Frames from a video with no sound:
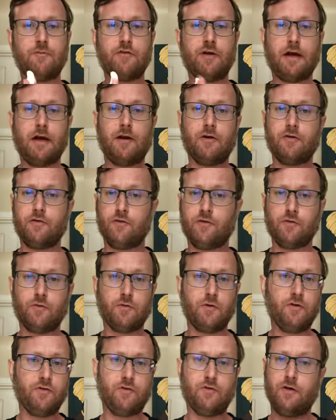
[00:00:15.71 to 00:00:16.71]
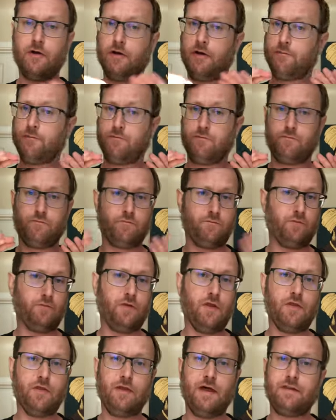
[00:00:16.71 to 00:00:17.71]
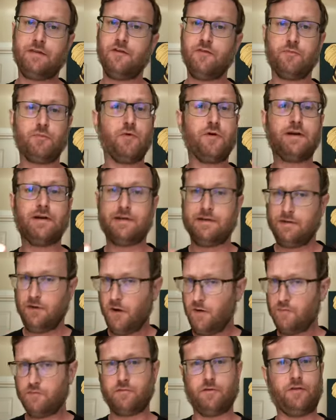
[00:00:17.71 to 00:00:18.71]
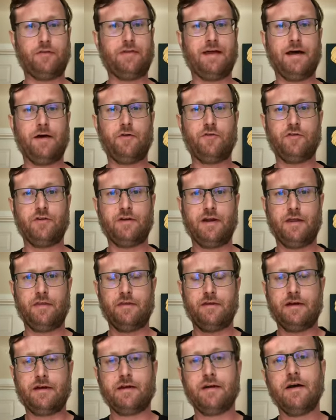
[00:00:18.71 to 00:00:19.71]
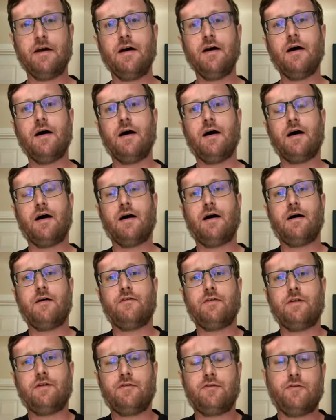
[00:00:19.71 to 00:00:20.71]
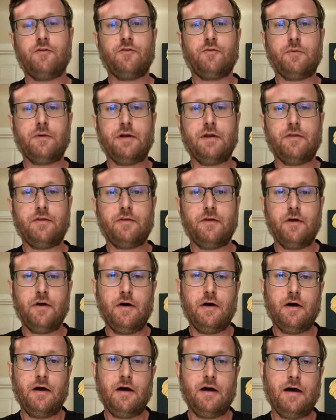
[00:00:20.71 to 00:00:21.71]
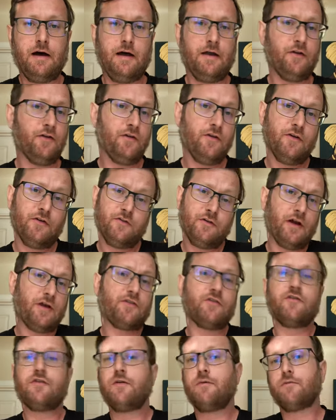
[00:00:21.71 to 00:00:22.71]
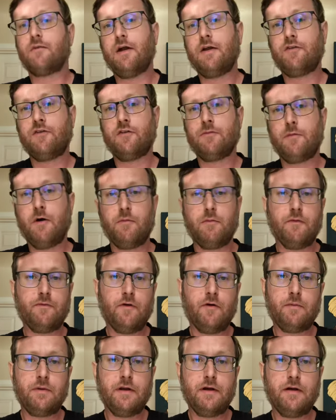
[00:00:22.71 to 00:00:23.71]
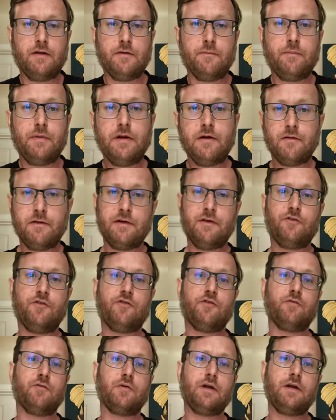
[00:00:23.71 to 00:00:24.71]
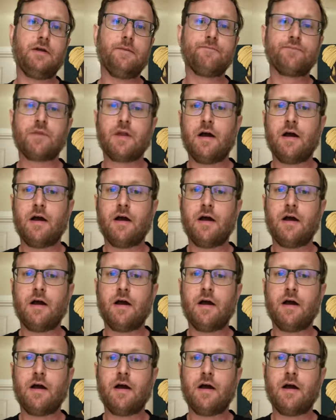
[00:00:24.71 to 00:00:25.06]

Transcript: Check out her stories. There's a, at this point, over a thousand, I think, of issues with uh, sexism, racism, homophobia in the beer industry.